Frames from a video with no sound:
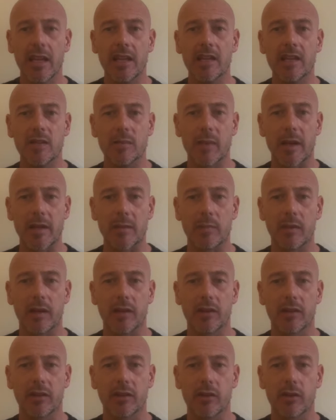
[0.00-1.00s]
In this
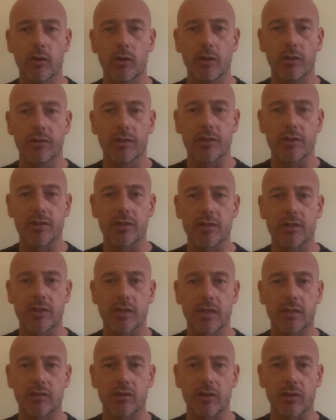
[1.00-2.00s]
paper, the
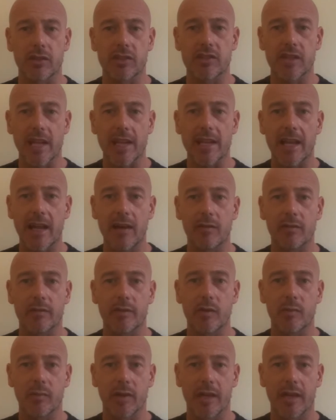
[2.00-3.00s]
authors took 10
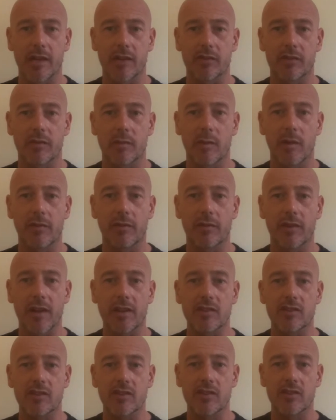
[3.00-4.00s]
outfield players from a
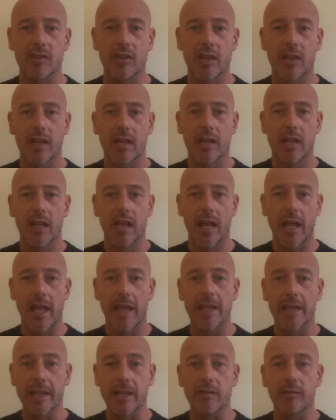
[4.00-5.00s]
French
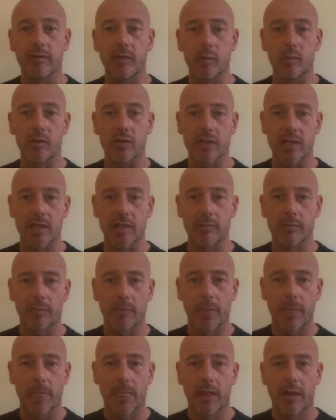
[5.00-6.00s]
elite football team.
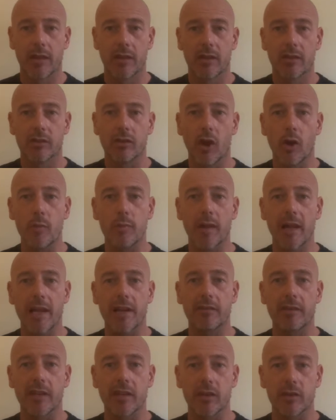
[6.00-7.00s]
No
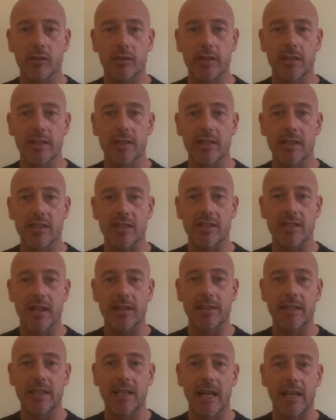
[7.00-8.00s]
player included in this
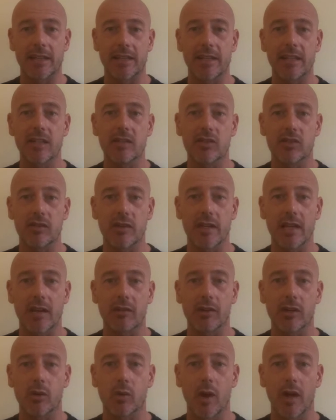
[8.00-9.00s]
study had an injury that
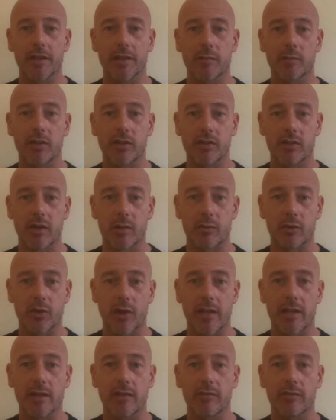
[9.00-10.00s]
required them to stop
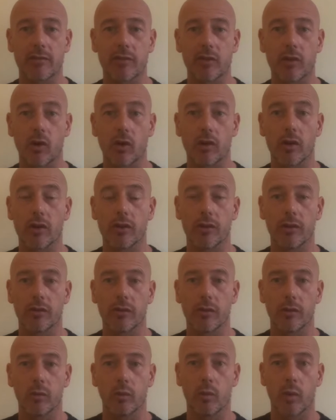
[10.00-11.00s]
training for longer
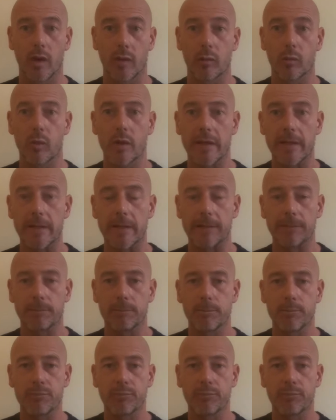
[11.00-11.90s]
than 1 week.